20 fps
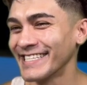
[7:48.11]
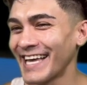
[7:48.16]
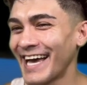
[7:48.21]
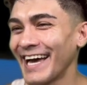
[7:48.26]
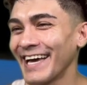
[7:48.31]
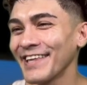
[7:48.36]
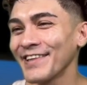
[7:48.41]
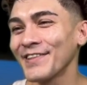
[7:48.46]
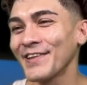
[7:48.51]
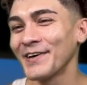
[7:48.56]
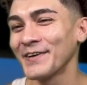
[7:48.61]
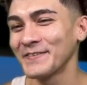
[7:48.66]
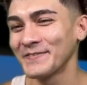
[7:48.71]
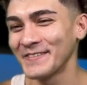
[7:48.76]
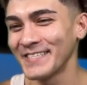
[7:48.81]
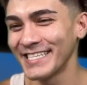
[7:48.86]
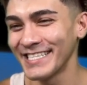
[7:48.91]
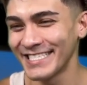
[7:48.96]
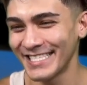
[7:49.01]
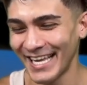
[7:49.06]
I love
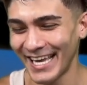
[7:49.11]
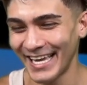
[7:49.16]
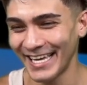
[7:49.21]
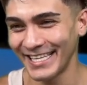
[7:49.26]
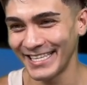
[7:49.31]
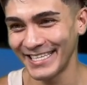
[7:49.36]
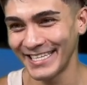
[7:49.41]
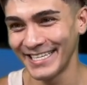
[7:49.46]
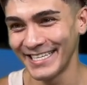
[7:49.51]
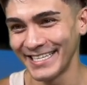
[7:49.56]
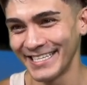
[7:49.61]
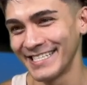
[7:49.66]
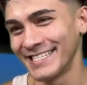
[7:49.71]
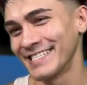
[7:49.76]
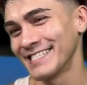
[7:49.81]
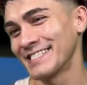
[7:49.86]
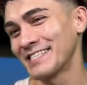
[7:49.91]
these aliens.